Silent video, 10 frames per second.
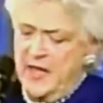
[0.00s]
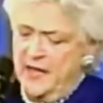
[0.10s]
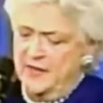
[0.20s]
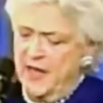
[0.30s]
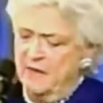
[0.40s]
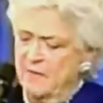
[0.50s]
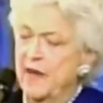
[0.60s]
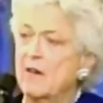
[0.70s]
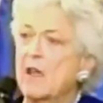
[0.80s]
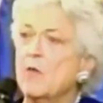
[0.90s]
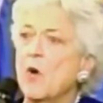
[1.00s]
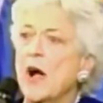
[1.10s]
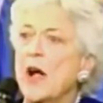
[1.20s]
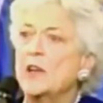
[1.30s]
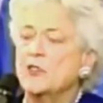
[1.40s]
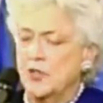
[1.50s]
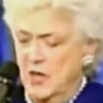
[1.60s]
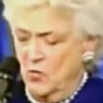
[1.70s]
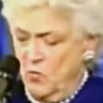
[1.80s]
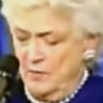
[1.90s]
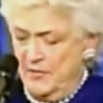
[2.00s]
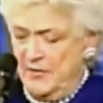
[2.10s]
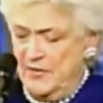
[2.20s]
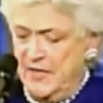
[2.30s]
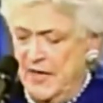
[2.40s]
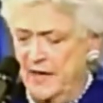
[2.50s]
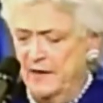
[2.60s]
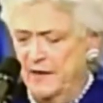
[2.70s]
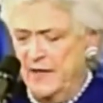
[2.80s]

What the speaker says: As that very wise young woman said,